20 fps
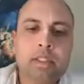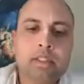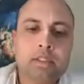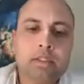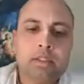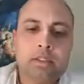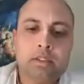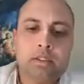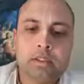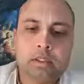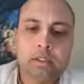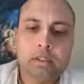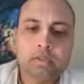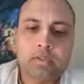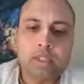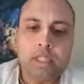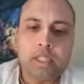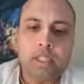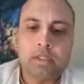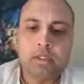So you'll
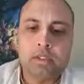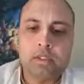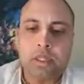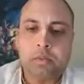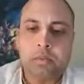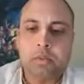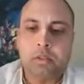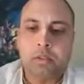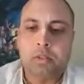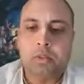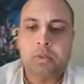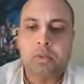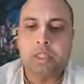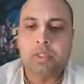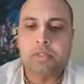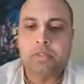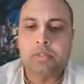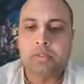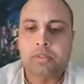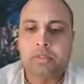find in chapter
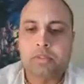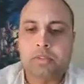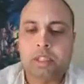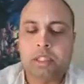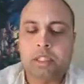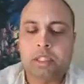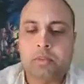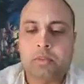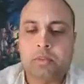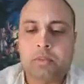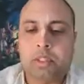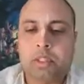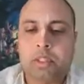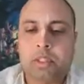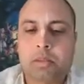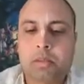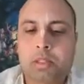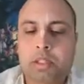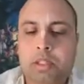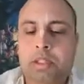12 of Harinaam
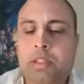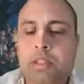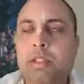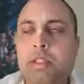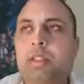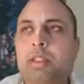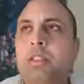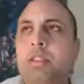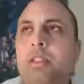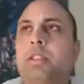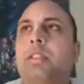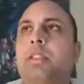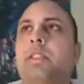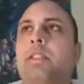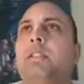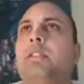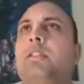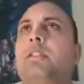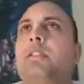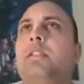Chintamani,
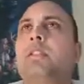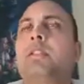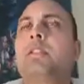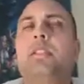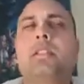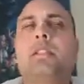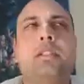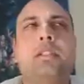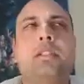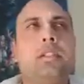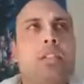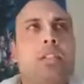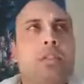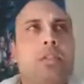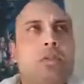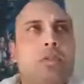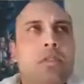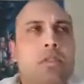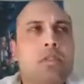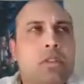Haridas
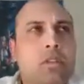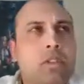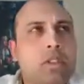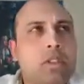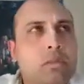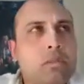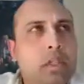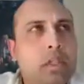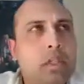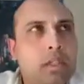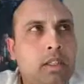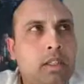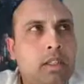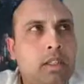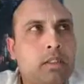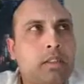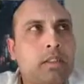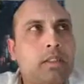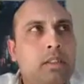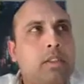Thakur is
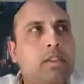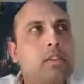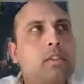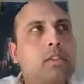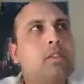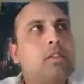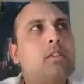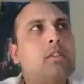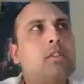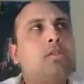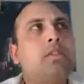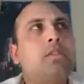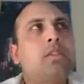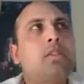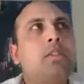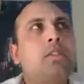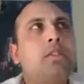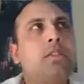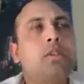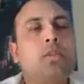explaining this
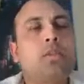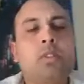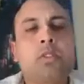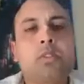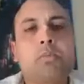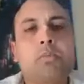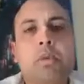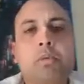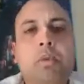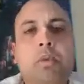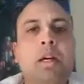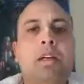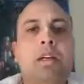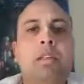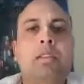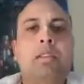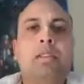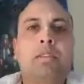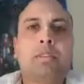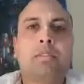offense known as
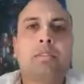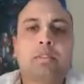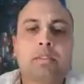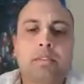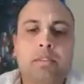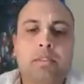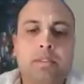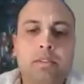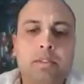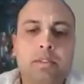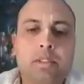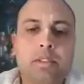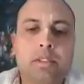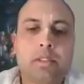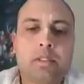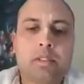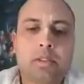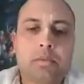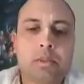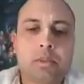pramad. He
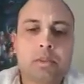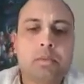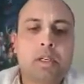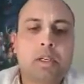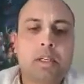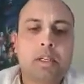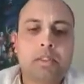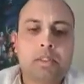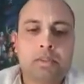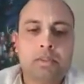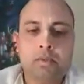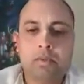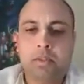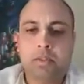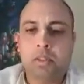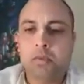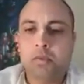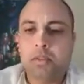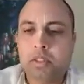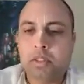calls it pramad,
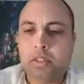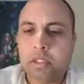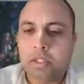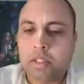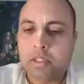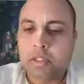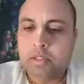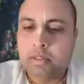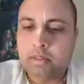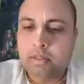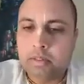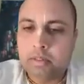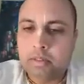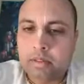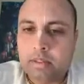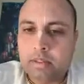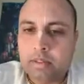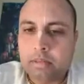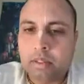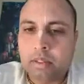which means like
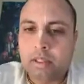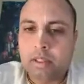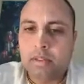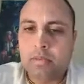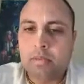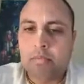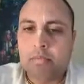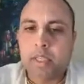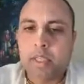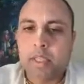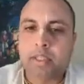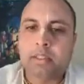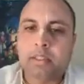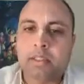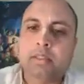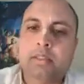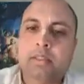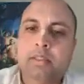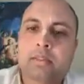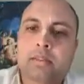complete
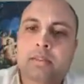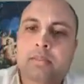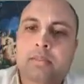madness.